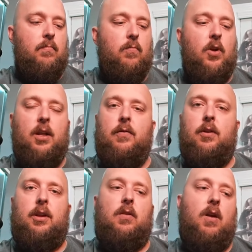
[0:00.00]
Really,
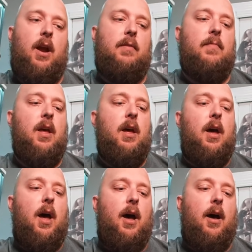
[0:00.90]
really great.
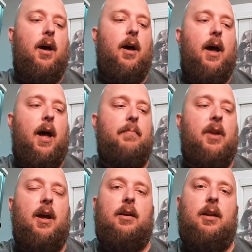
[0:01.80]
I'm
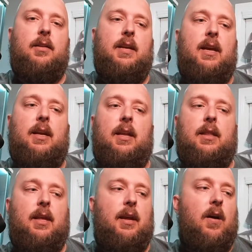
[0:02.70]
not going to take
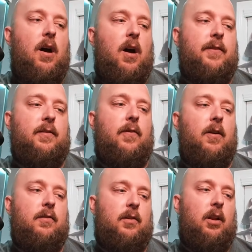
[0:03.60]
anything off as far
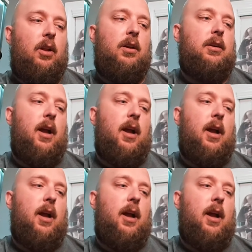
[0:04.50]
as the look.